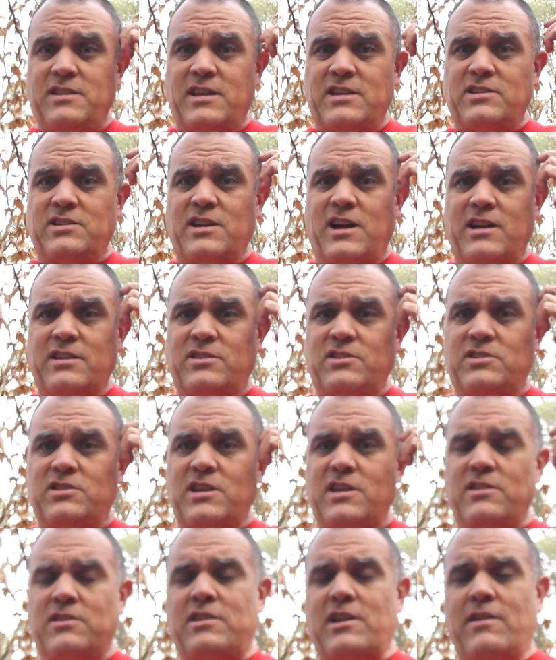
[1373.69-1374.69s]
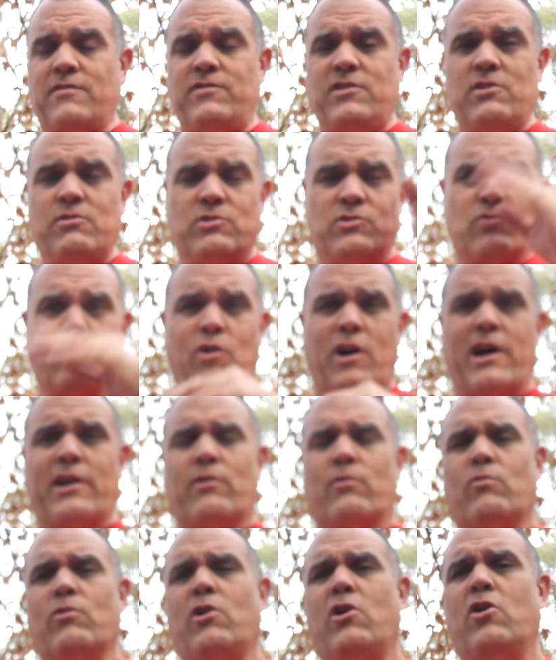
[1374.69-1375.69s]
that's not to say that that view is right
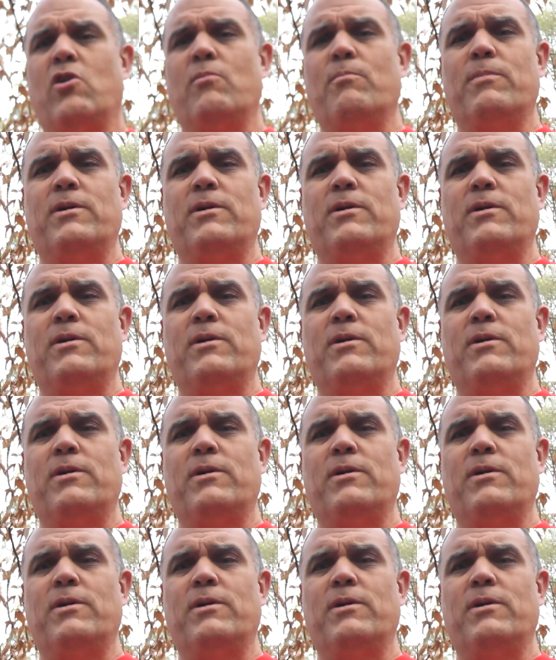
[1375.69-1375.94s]
or wrong,